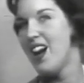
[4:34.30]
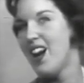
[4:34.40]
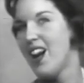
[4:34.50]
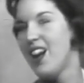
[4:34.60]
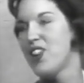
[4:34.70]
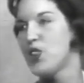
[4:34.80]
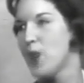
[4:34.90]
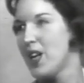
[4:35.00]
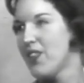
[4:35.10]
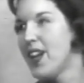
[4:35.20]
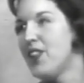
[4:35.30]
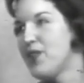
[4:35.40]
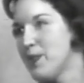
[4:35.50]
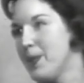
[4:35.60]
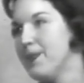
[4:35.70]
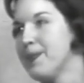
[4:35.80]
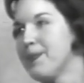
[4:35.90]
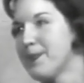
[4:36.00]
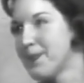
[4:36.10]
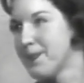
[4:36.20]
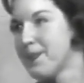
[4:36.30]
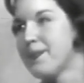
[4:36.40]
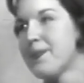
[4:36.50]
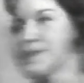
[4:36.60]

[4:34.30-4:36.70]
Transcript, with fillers: Uh, 1200 A $200